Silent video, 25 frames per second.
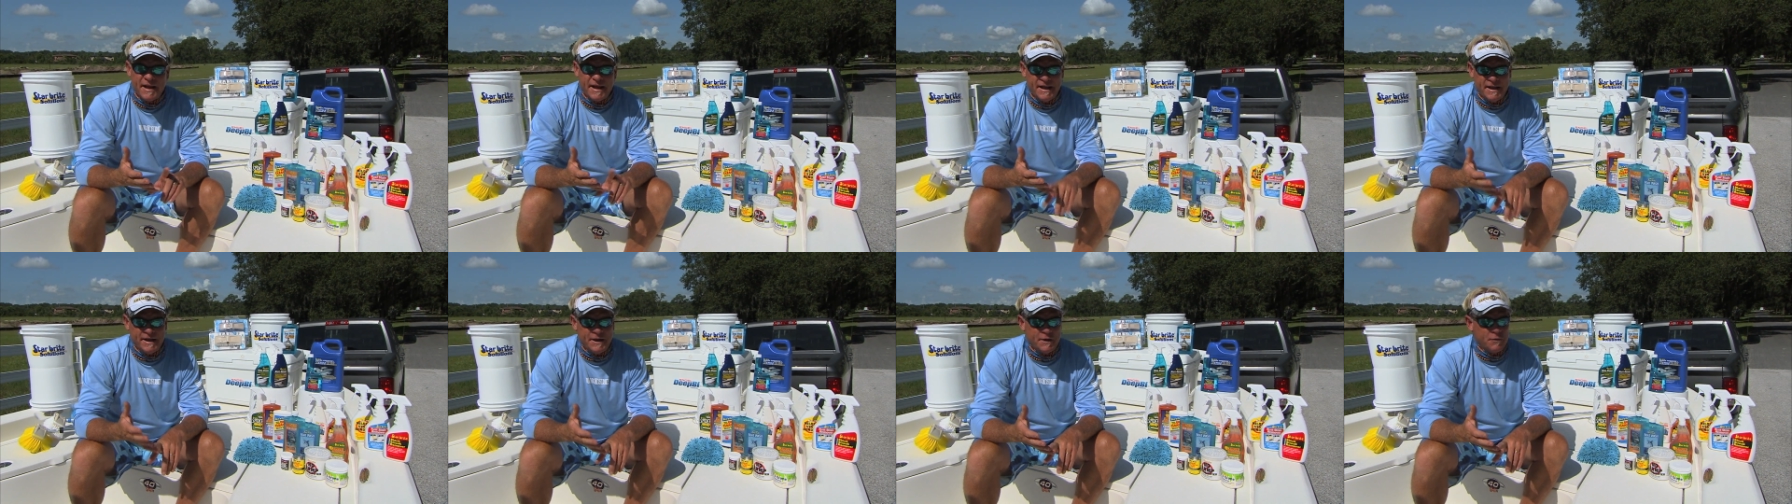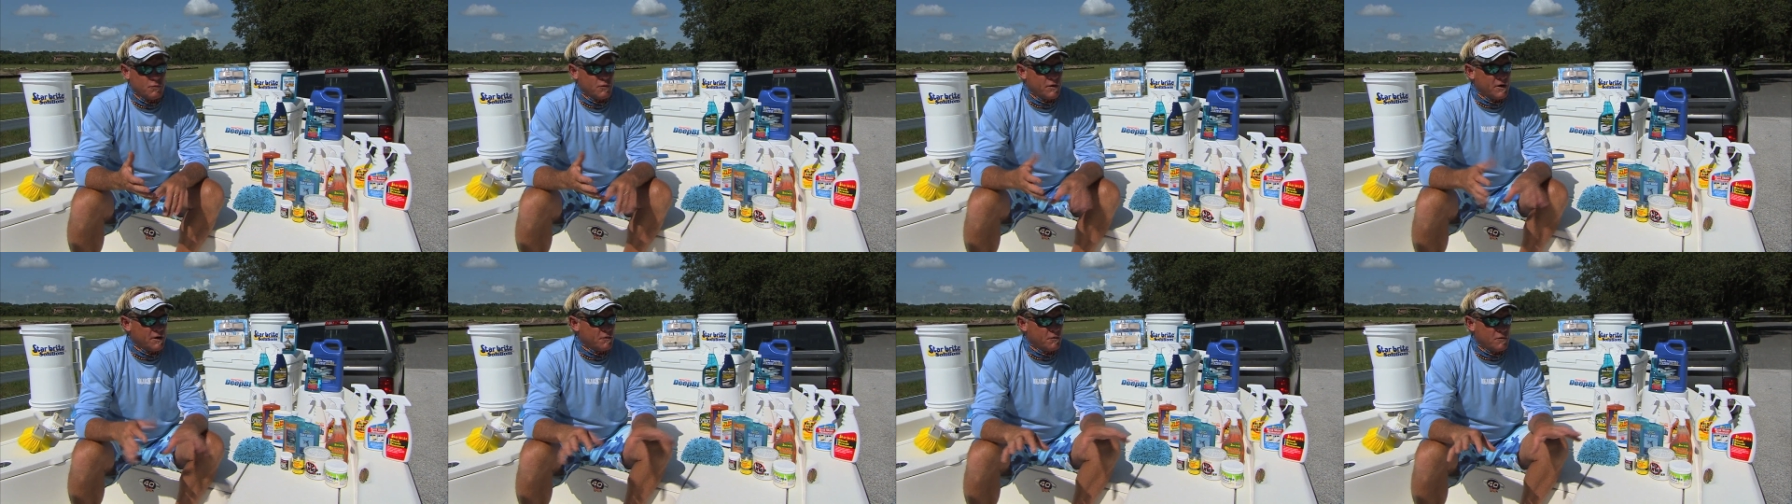
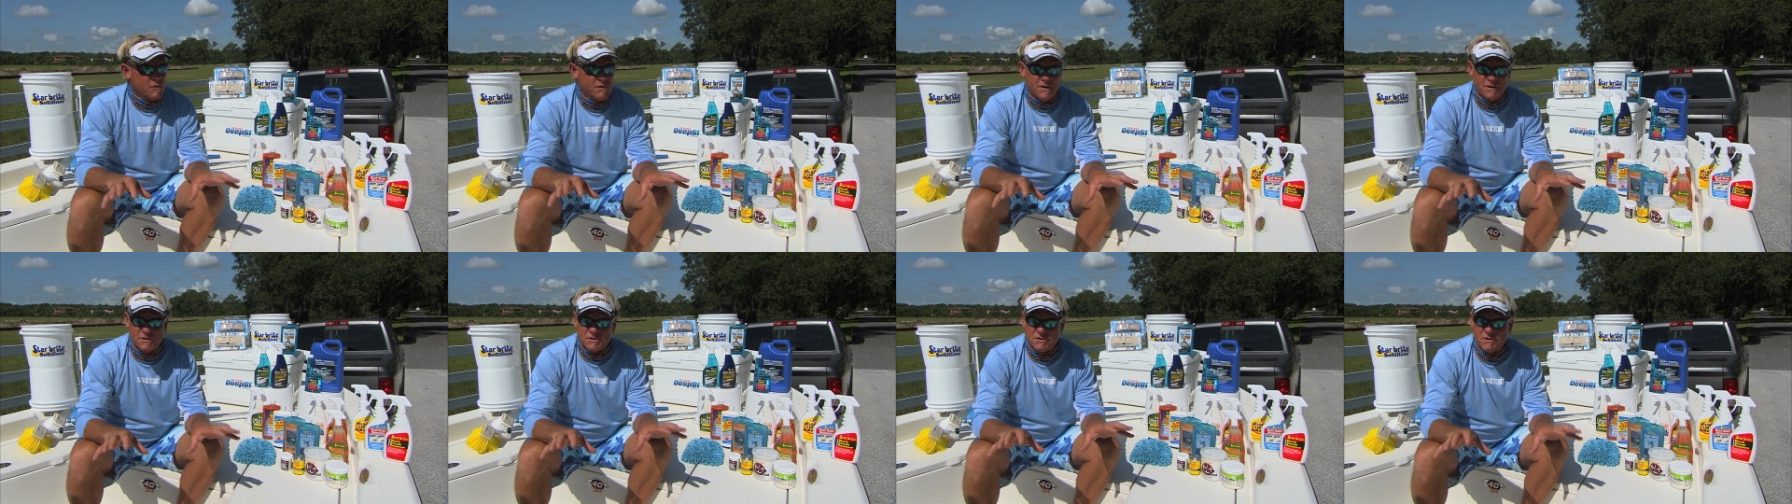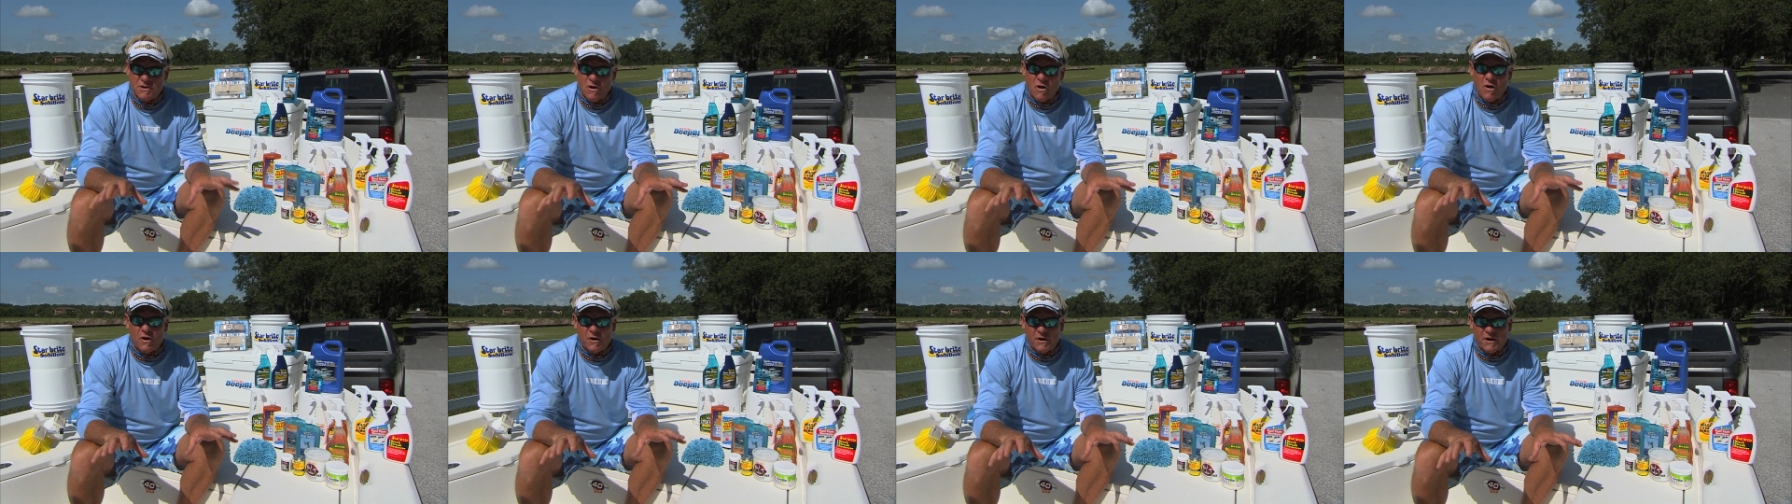anywhere where it's
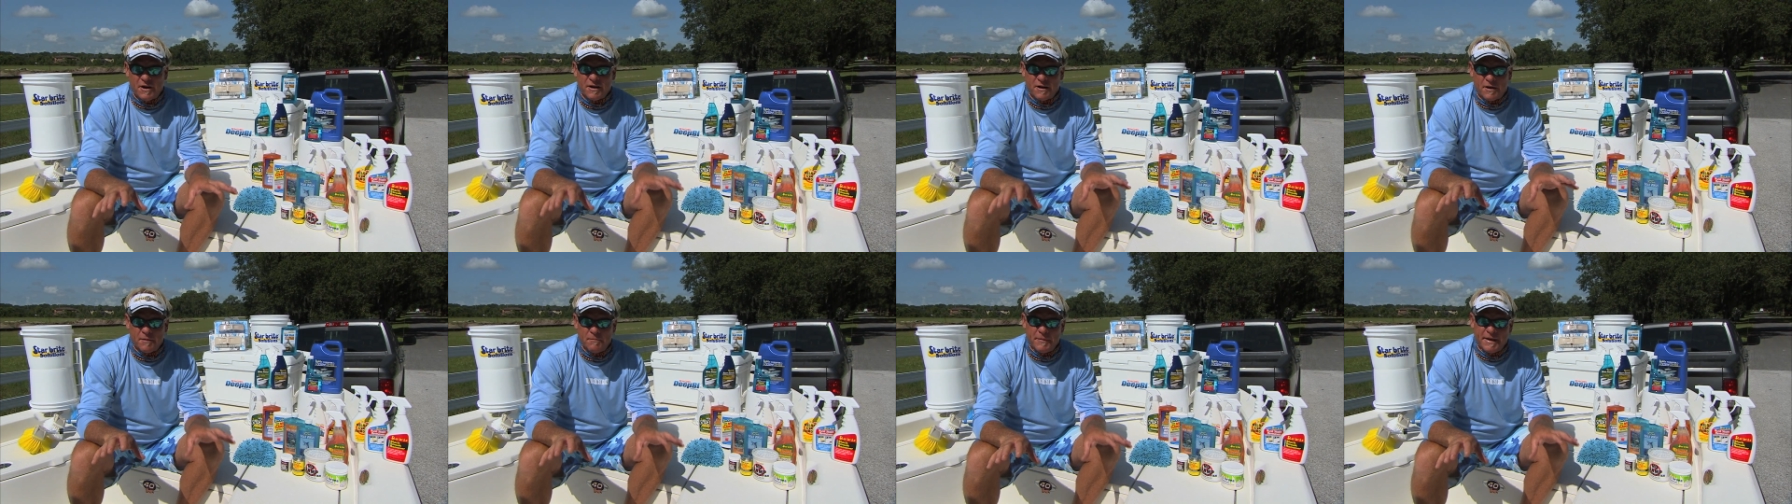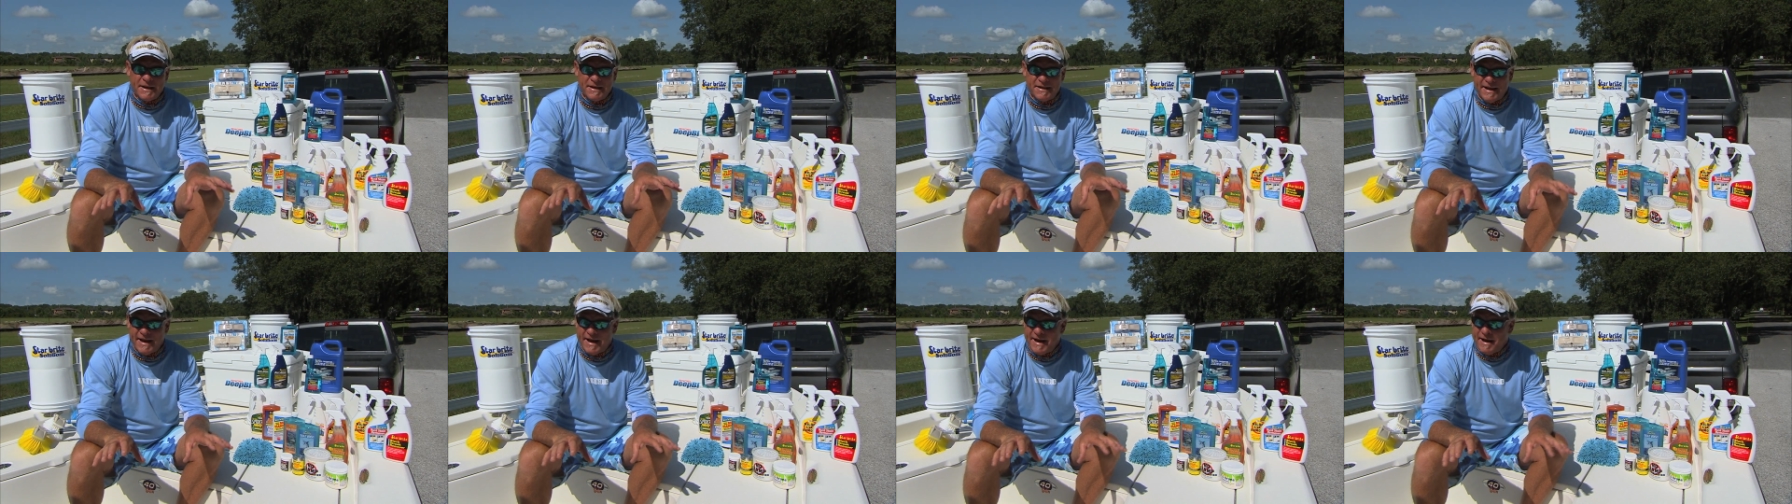dark and can
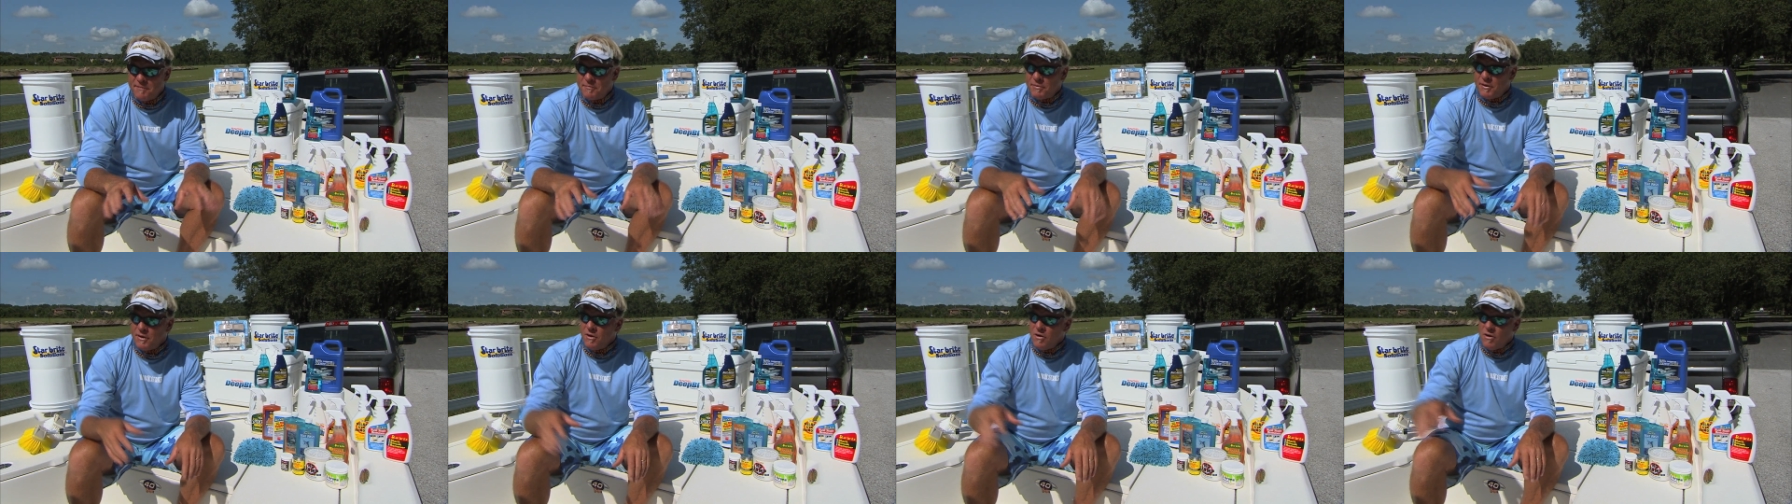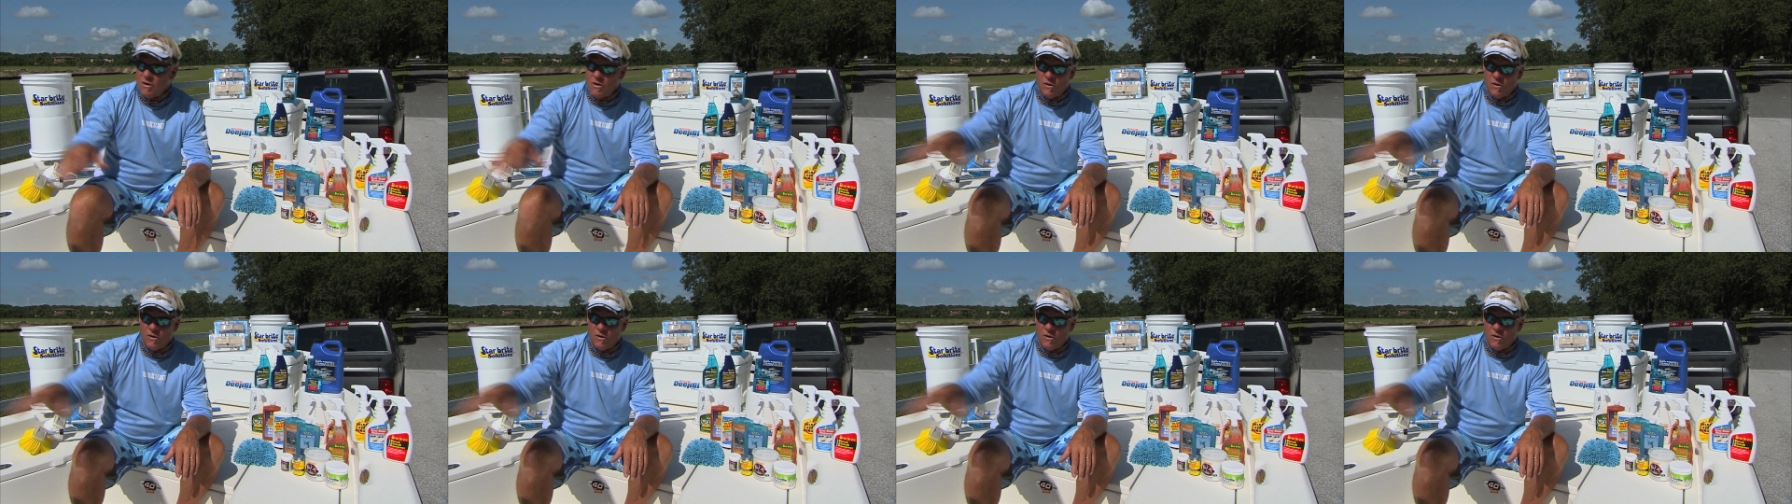be damp.